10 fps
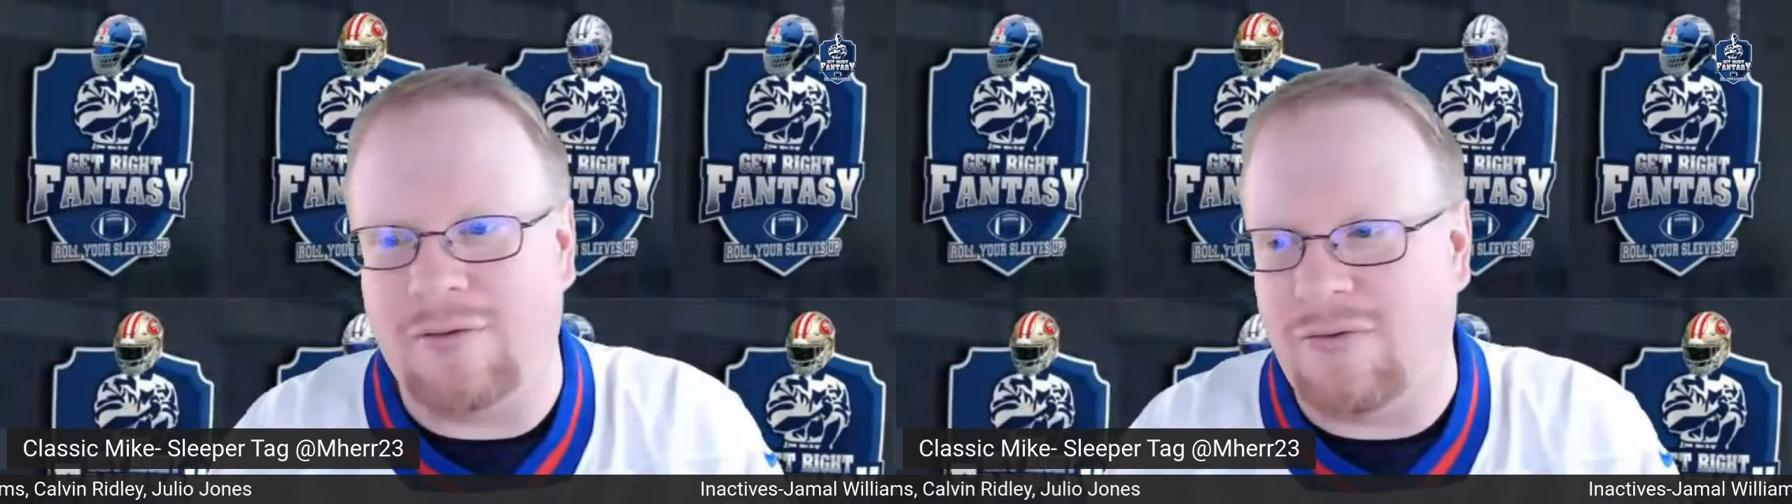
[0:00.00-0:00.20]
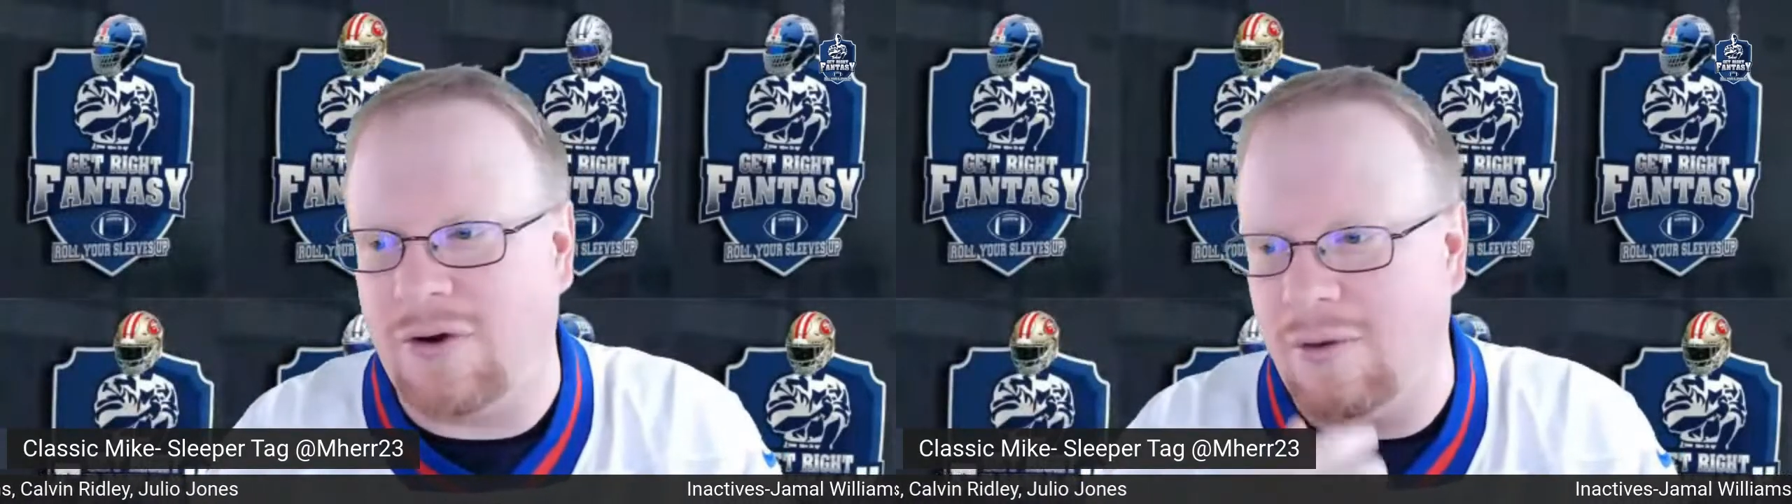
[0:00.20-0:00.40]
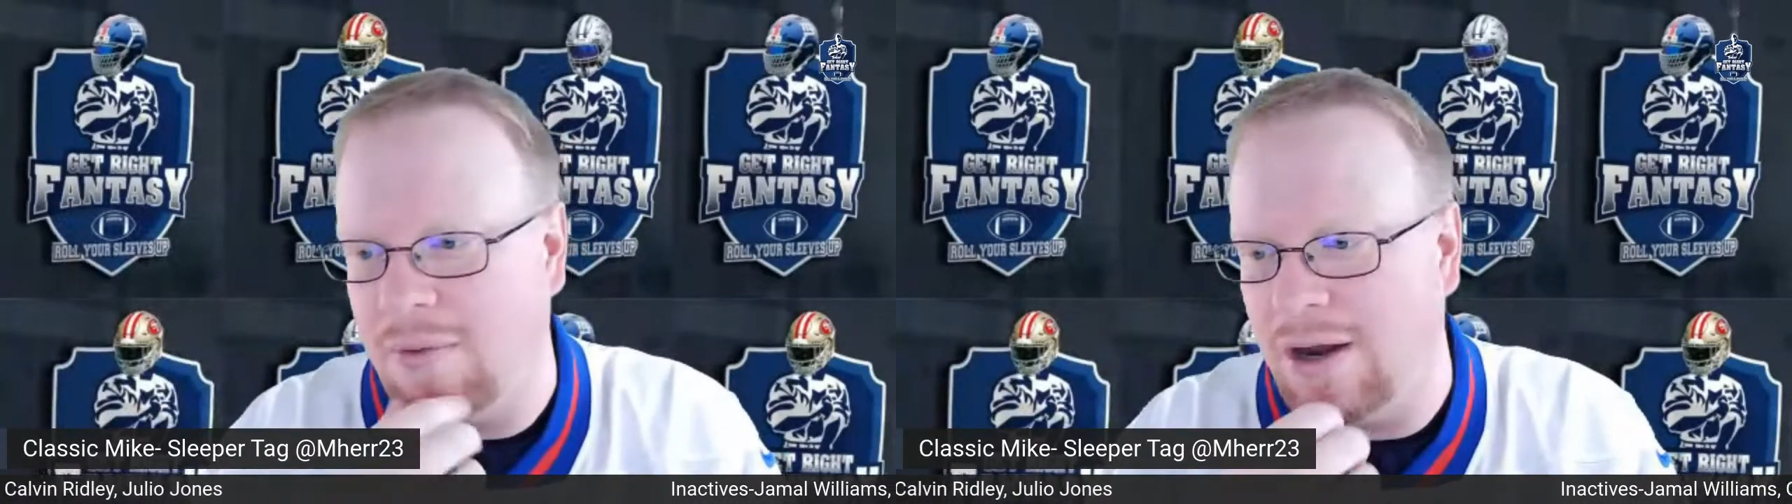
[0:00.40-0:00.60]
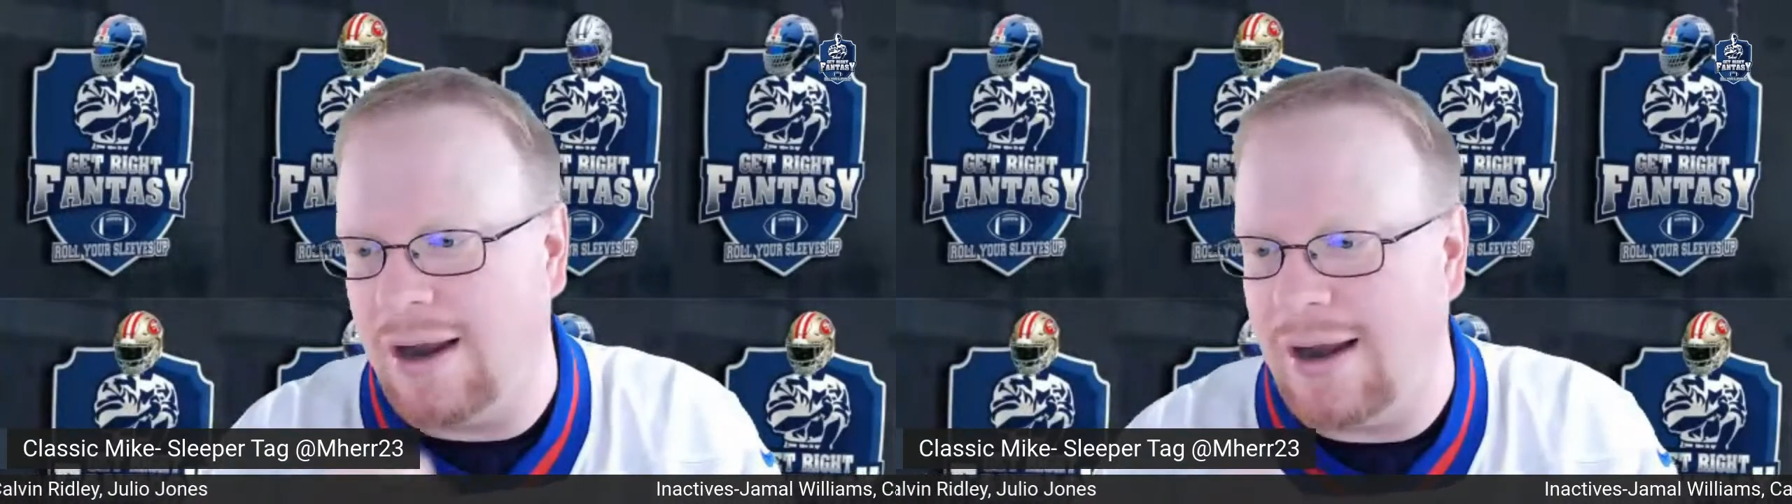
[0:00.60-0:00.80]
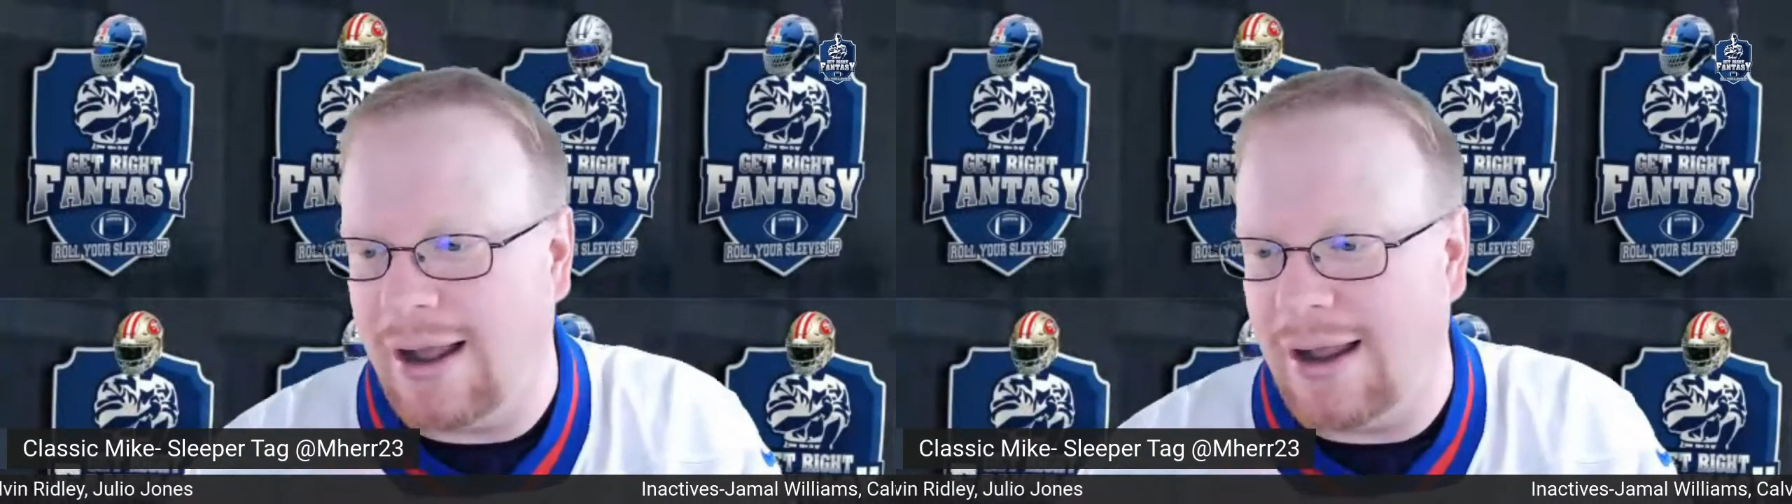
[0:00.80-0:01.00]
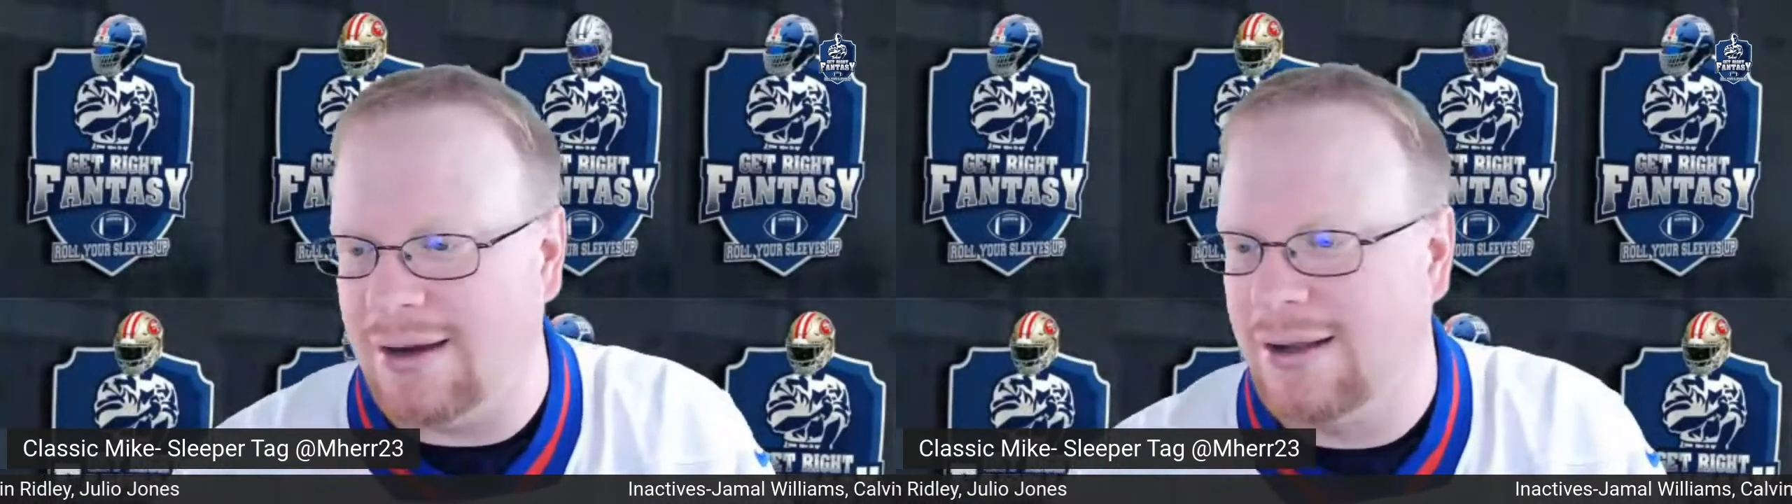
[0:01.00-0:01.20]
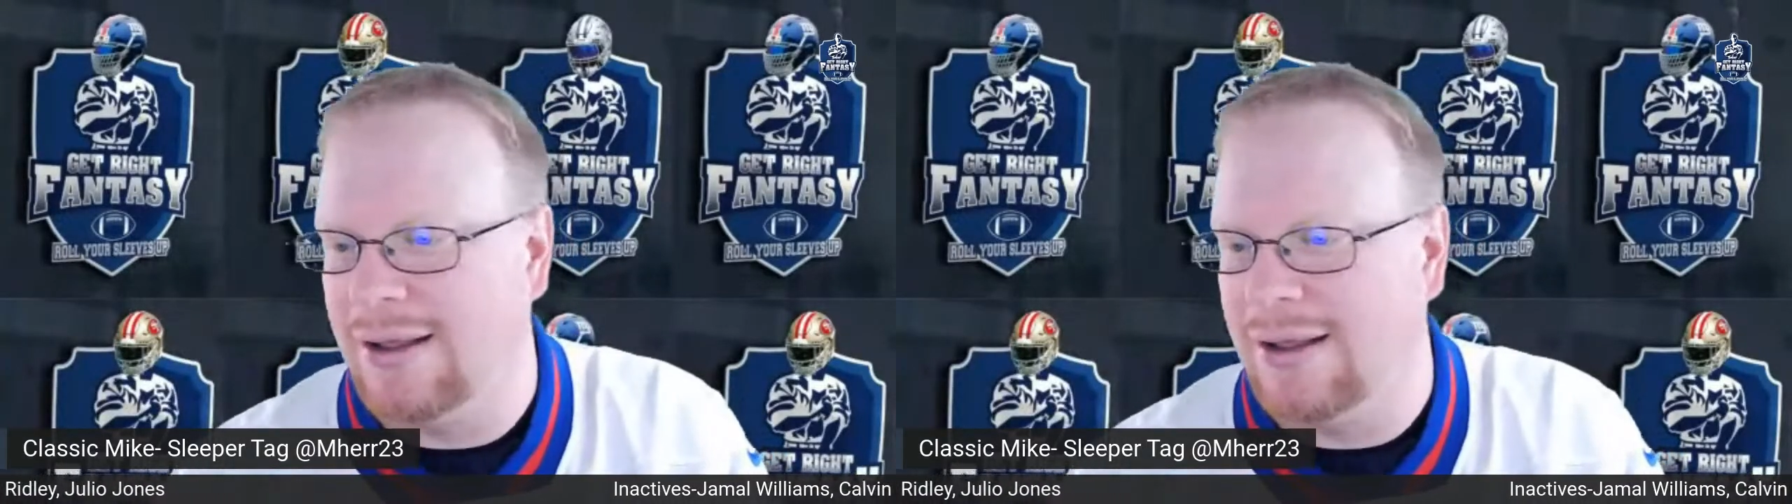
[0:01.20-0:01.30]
for Monday night.